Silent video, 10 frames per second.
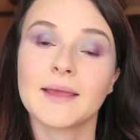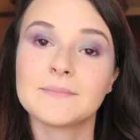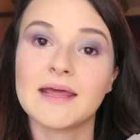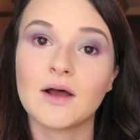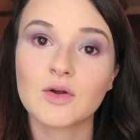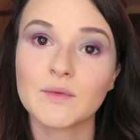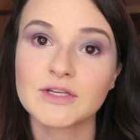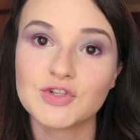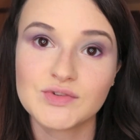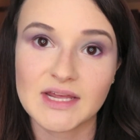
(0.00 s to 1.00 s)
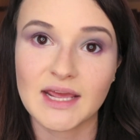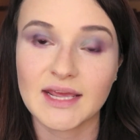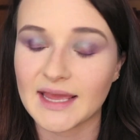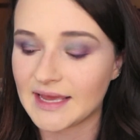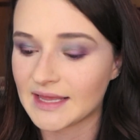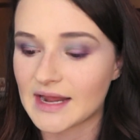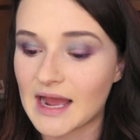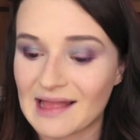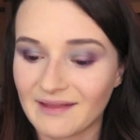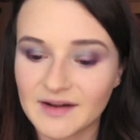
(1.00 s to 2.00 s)
am now going to take an
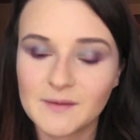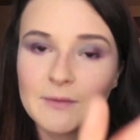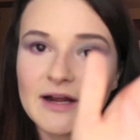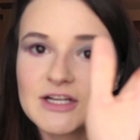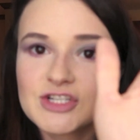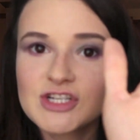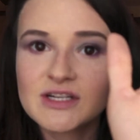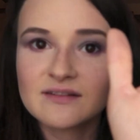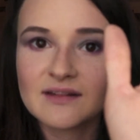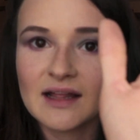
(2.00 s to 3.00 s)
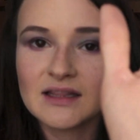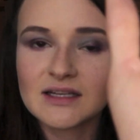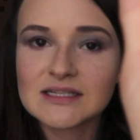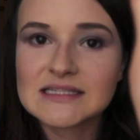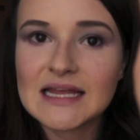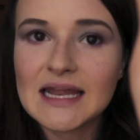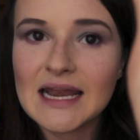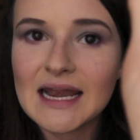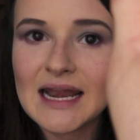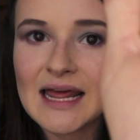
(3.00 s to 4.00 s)
eyeliner brush that looks
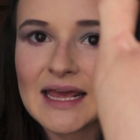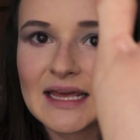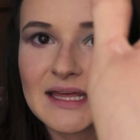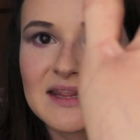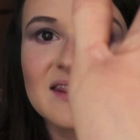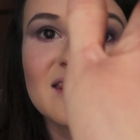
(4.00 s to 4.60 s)
like